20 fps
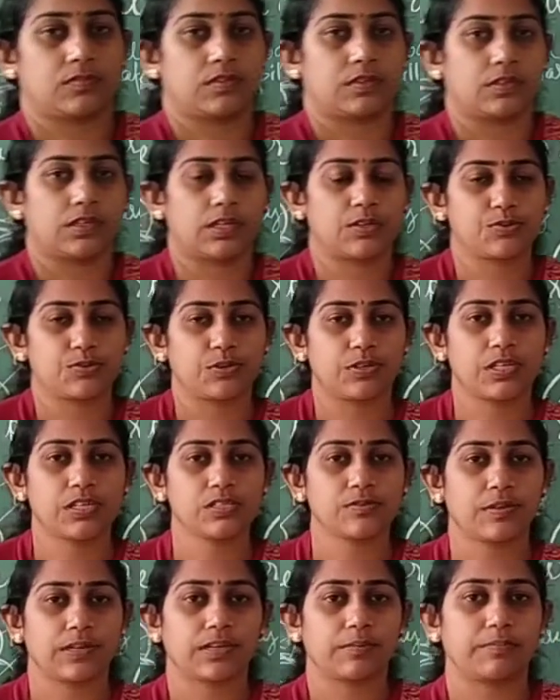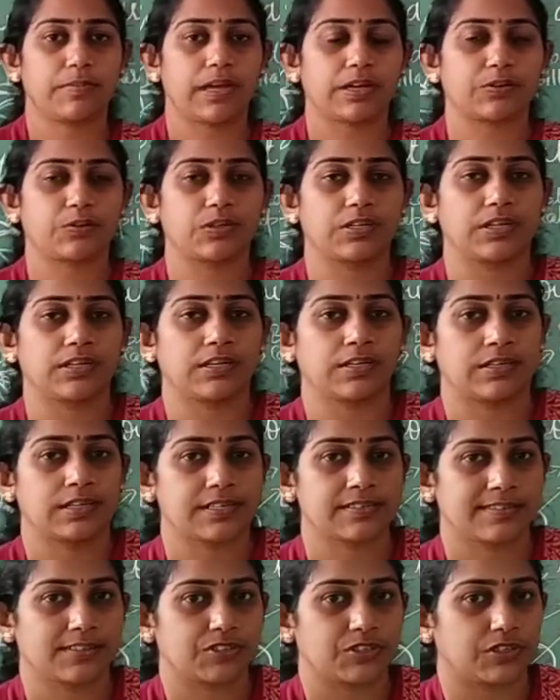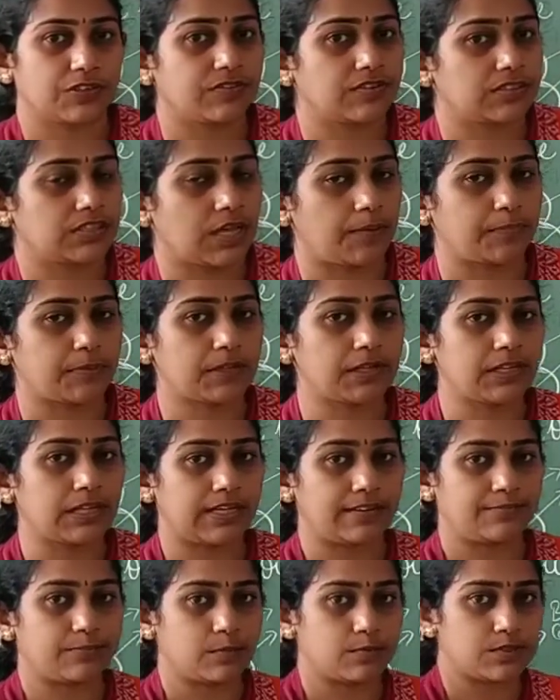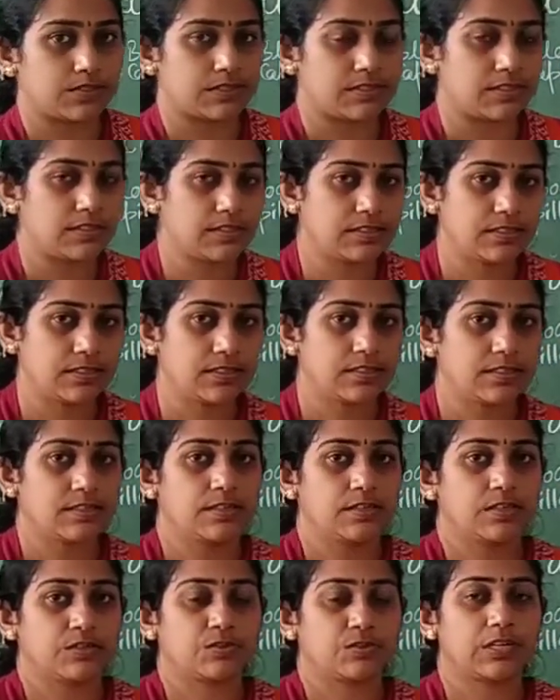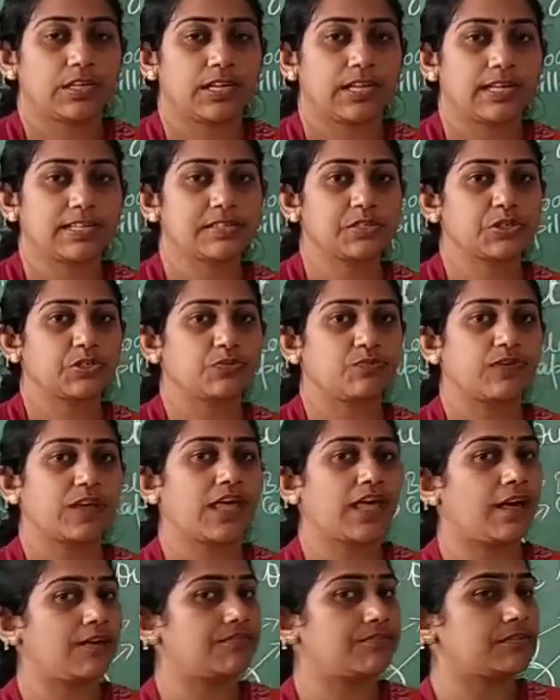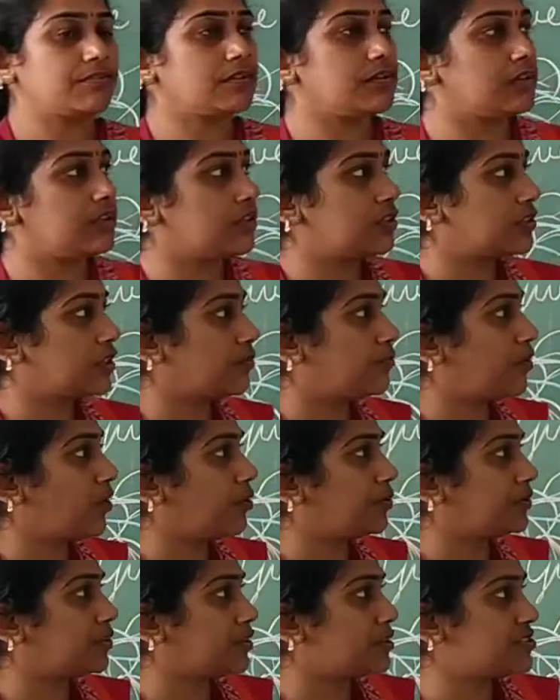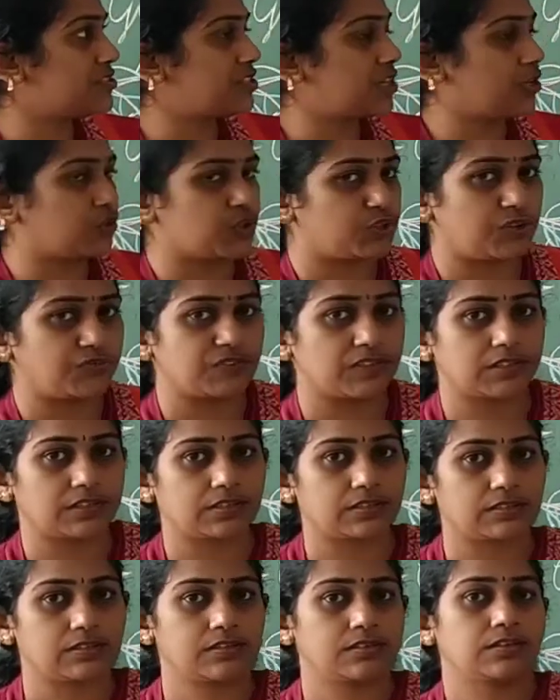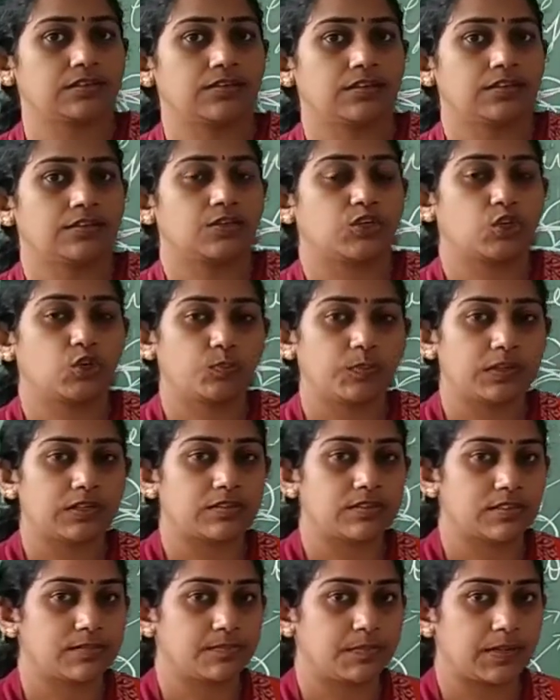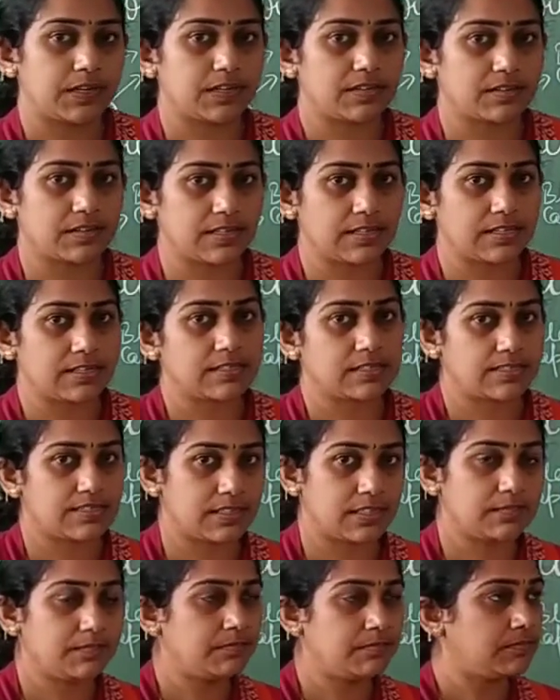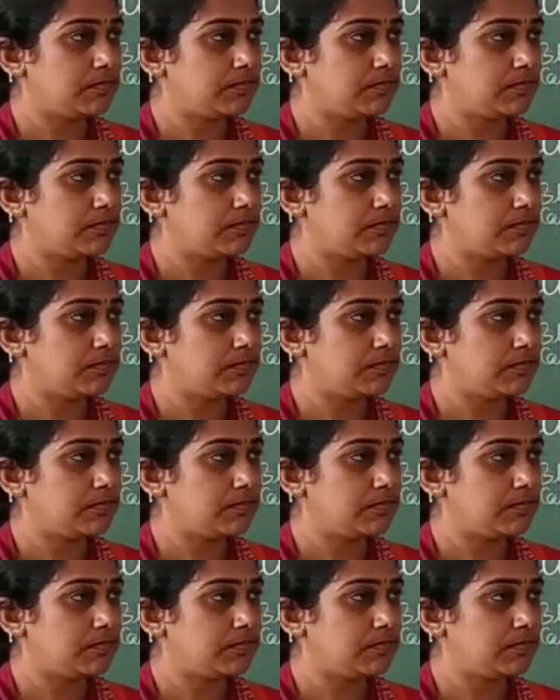Hello students, welcome back to the next section of the chapter life processes. So in our last session we have learnt about the structure of the human respiratory system.